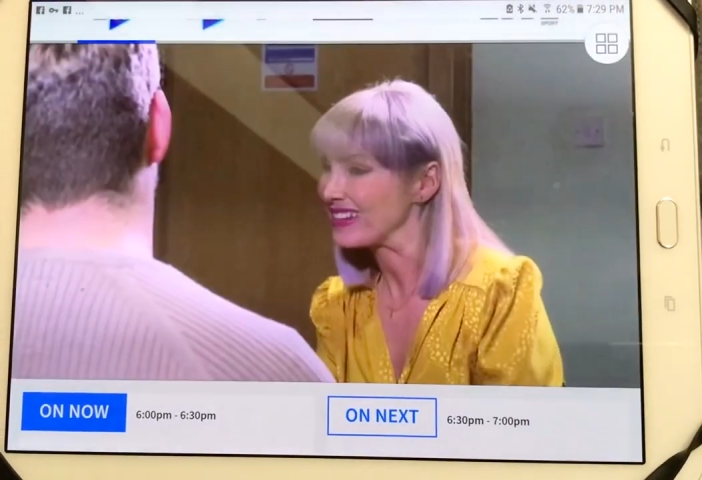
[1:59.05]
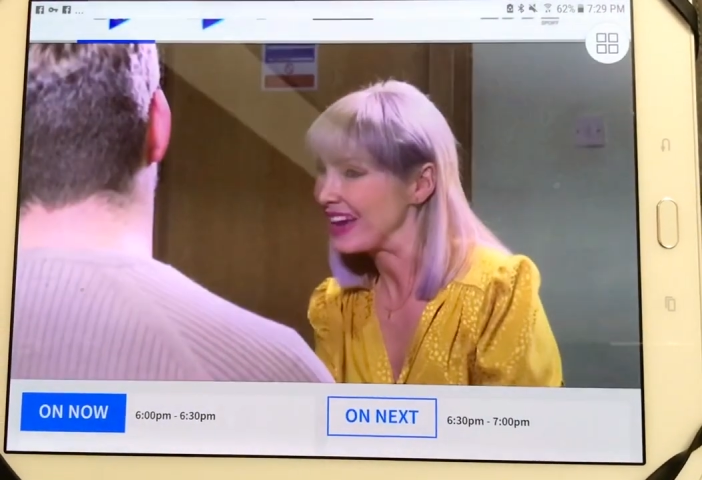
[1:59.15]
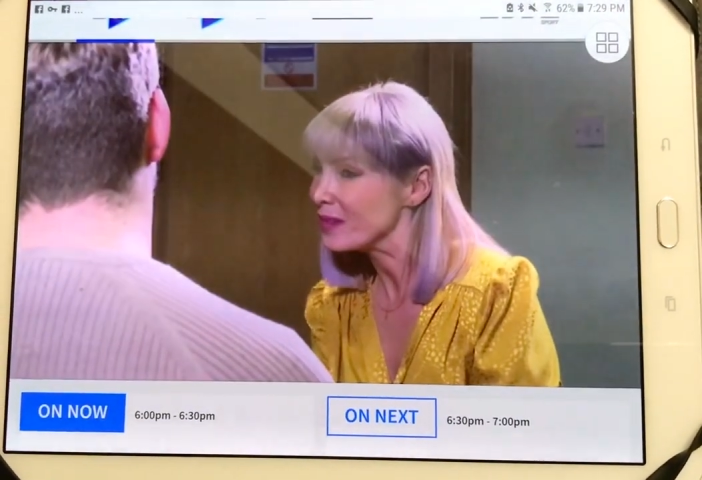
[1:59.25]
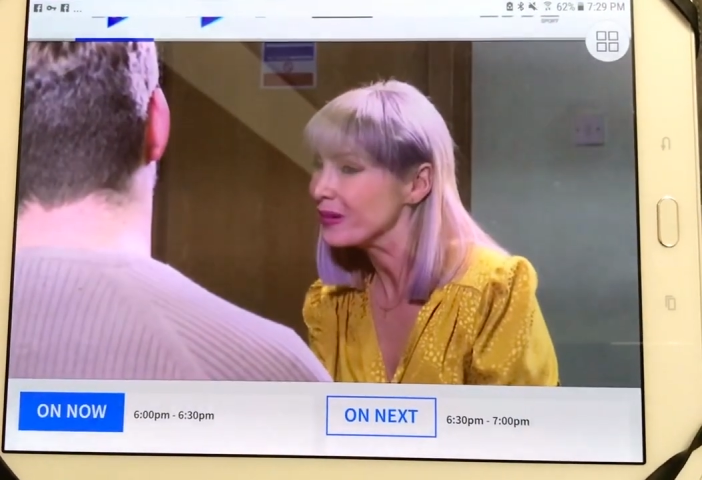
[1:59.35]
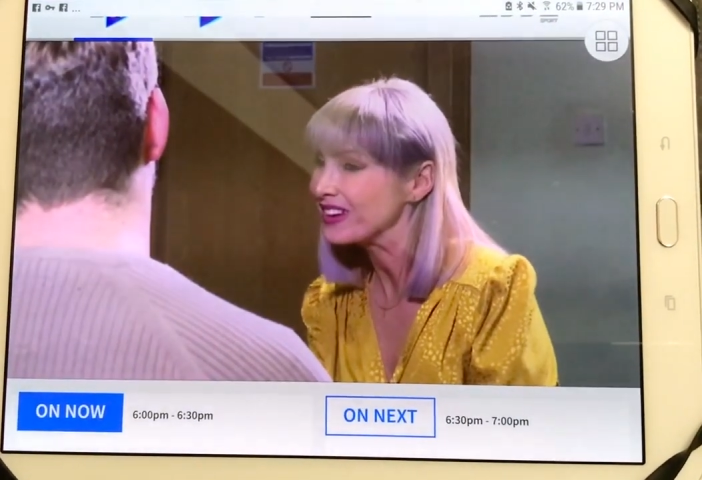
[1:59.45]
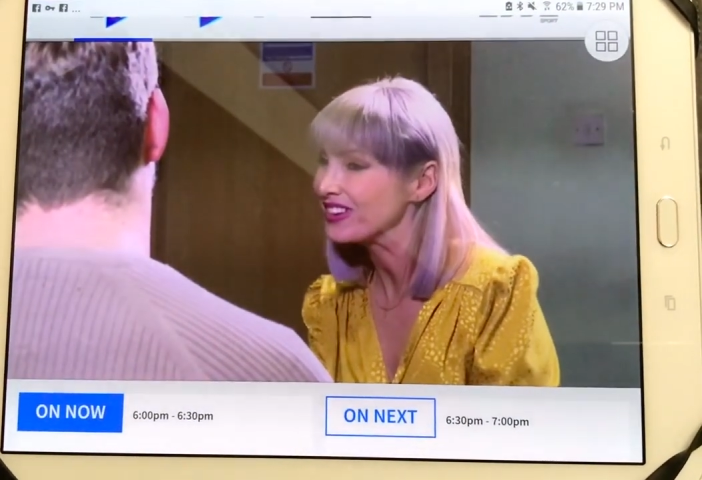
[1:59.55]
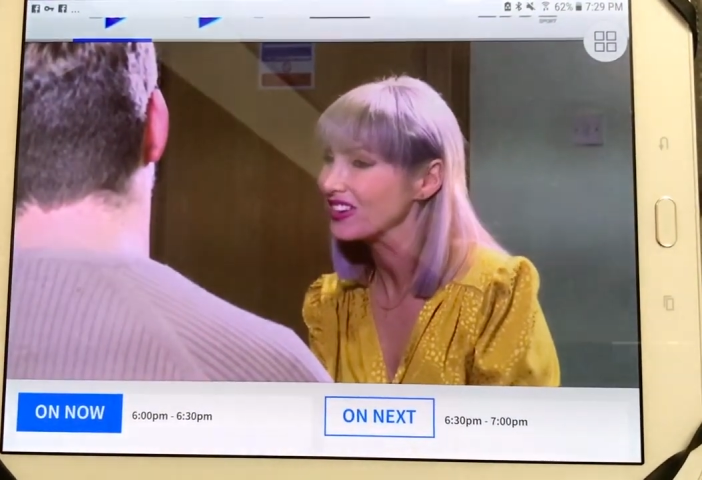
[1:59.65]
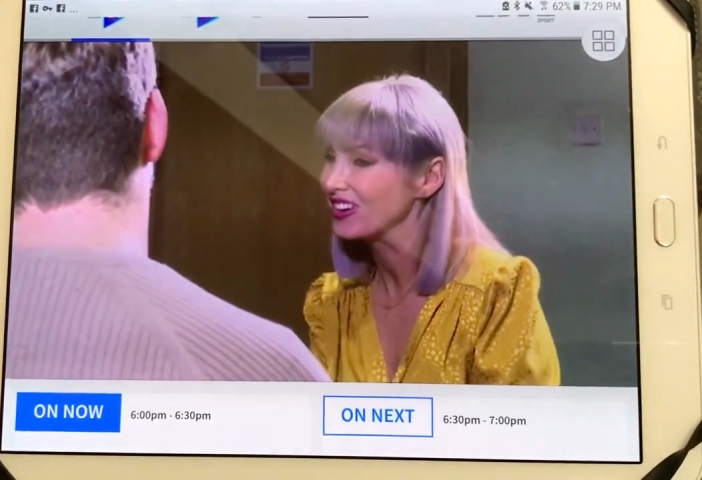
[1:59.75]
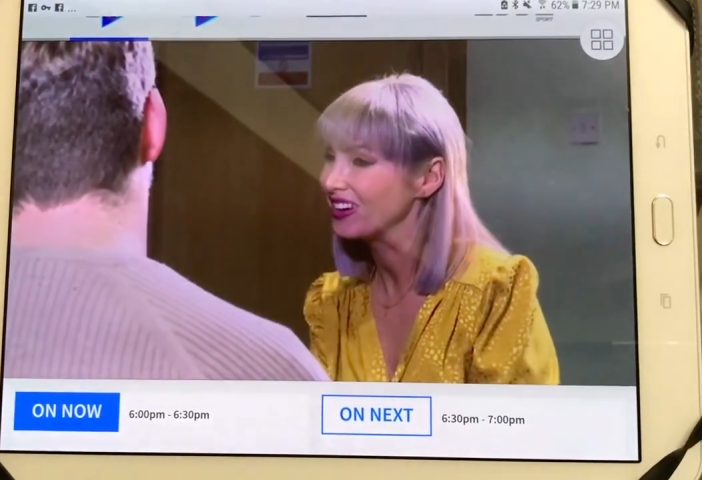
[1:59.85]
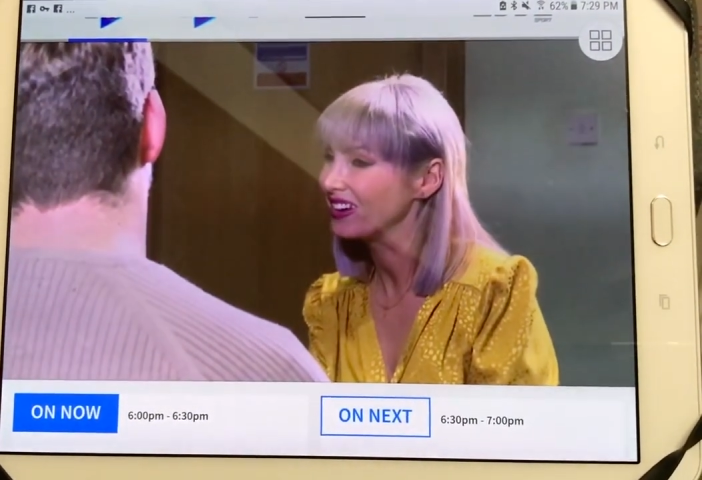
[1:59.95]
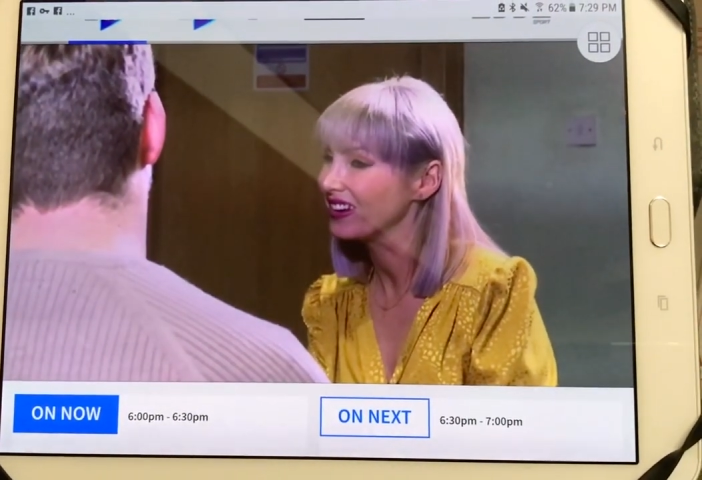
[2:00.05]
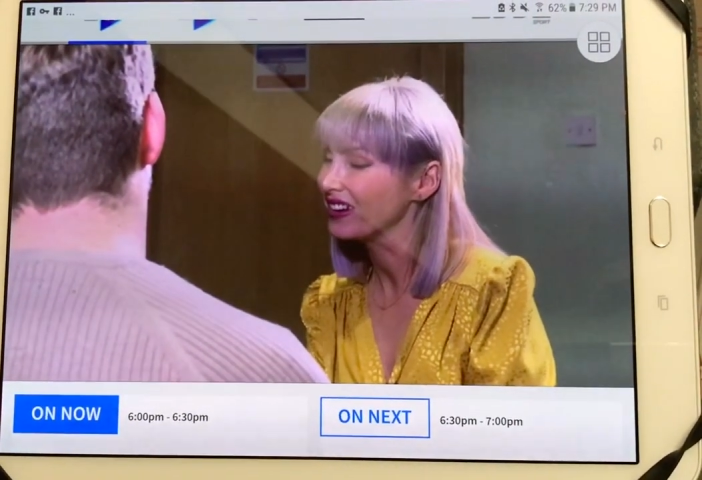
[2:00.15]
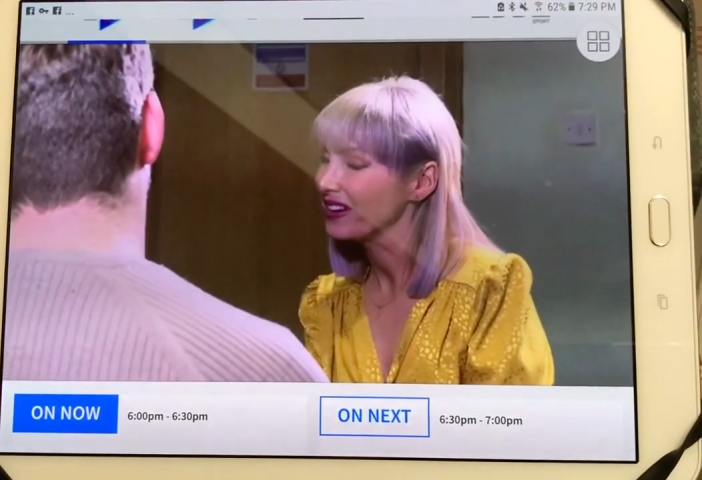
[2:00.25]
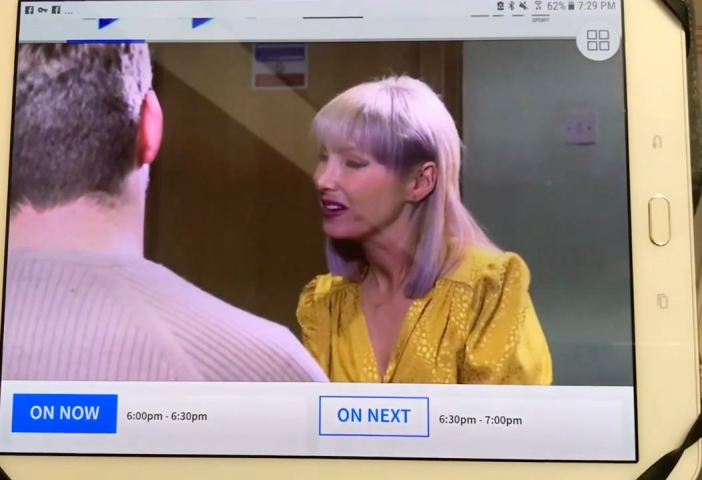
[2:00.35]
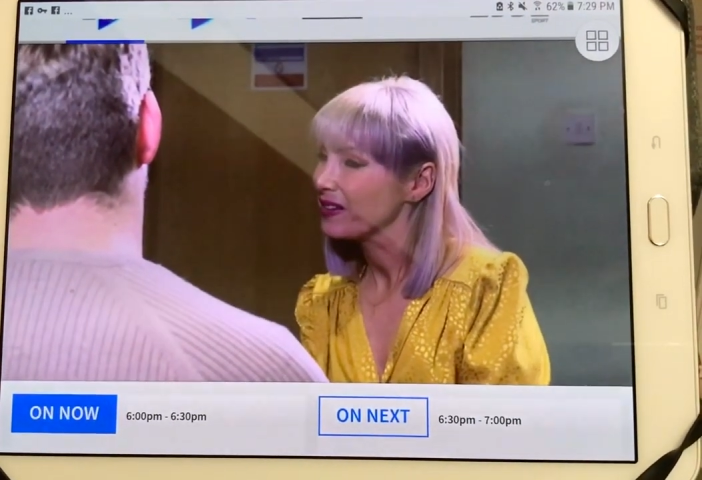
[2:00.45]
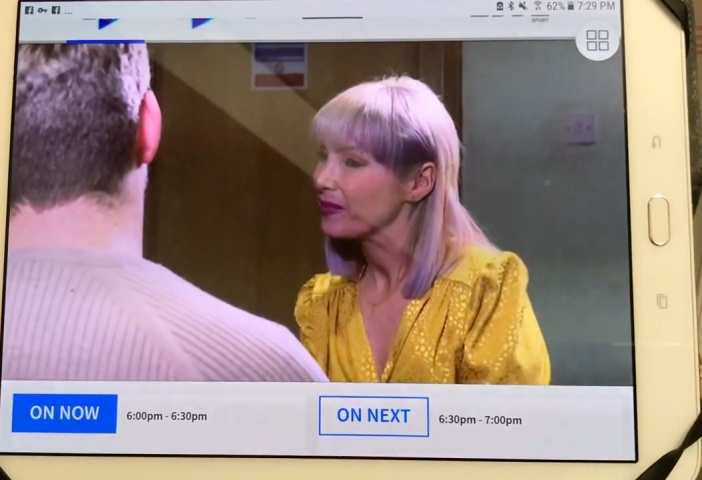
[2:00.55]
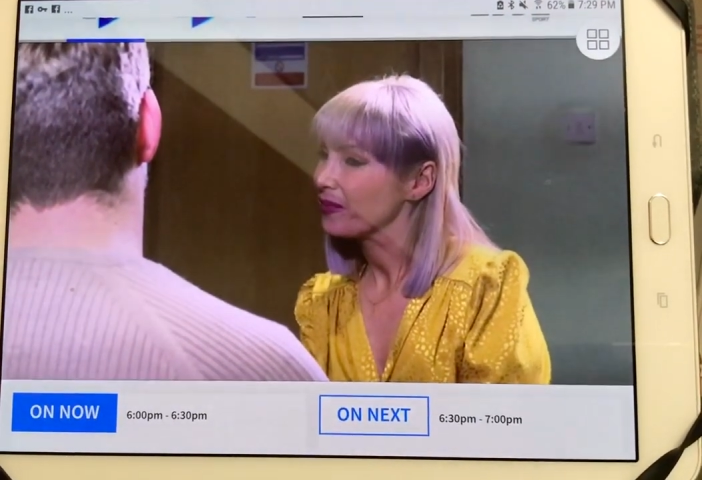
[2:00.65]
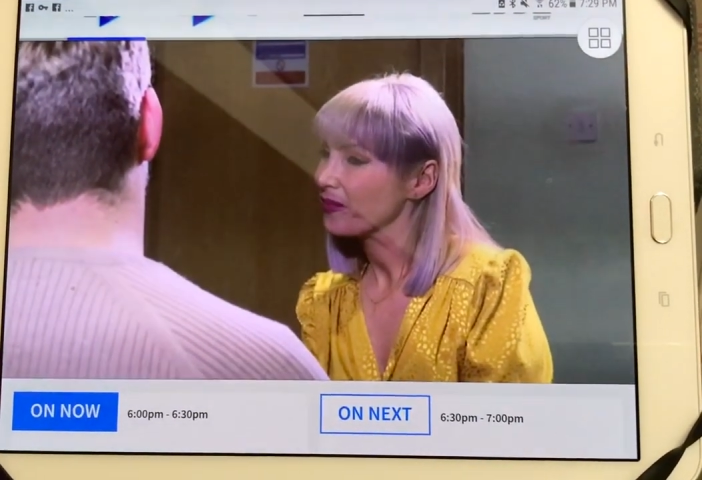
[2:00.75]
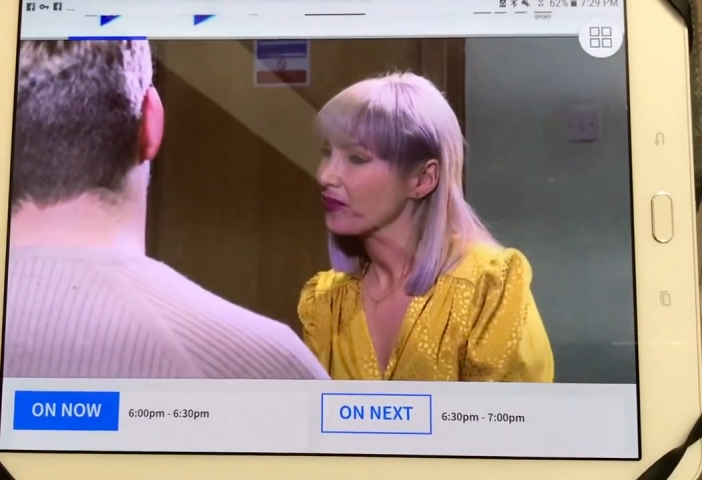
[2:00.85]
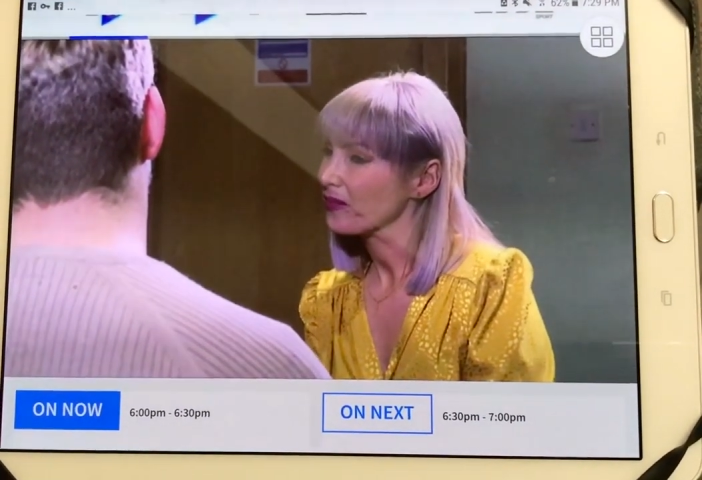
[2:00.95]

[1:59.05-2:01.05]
has that been to you? You just turn